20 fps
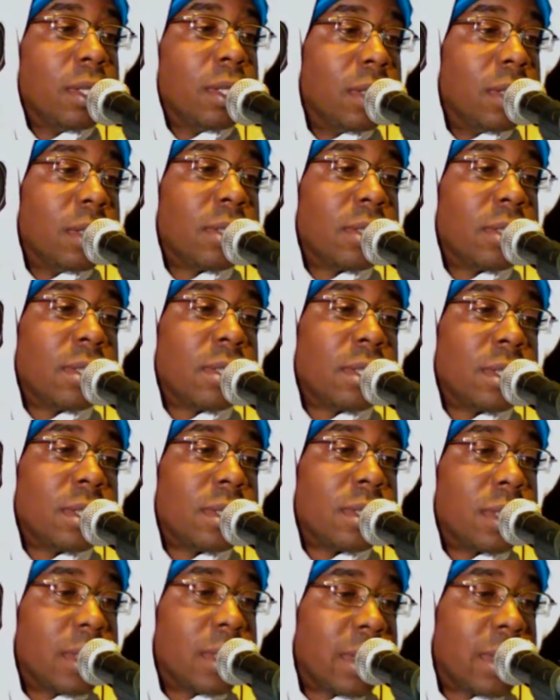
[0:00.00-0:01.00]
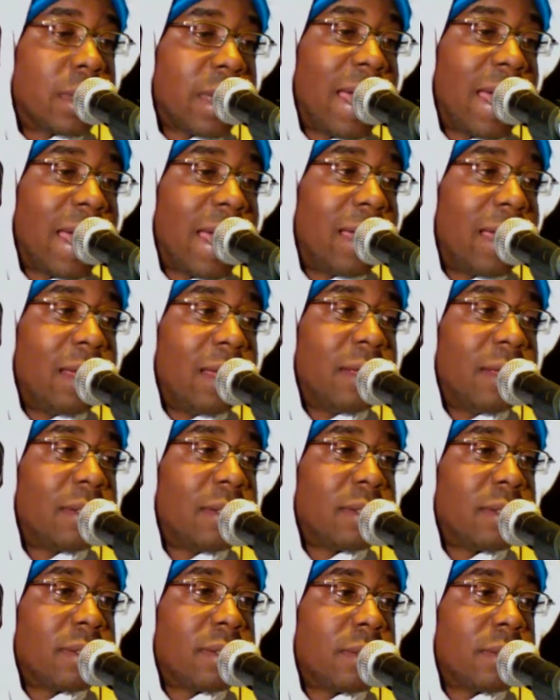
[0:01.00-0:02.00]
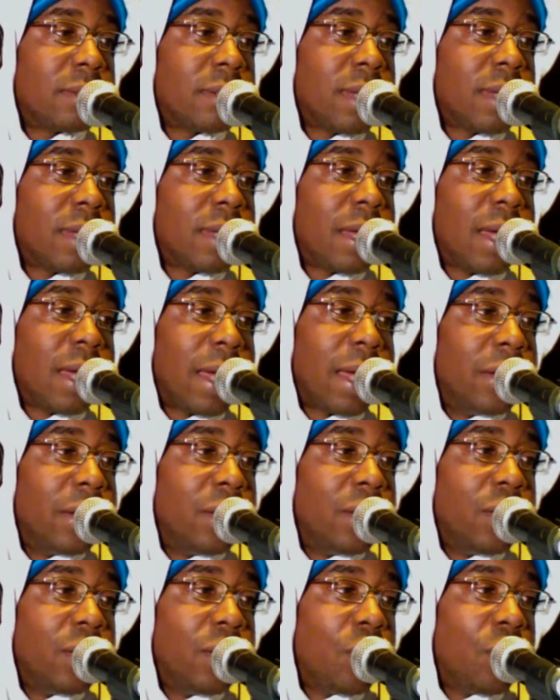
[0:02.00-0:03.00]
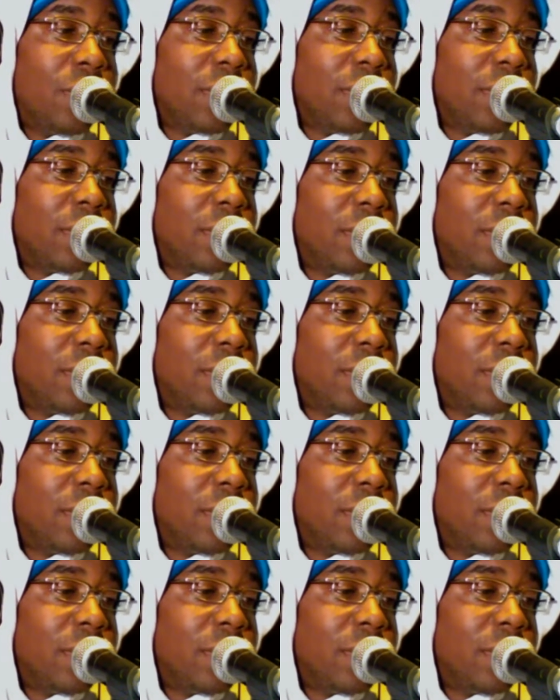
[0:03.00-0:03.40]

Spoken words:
this is the guy, I know it."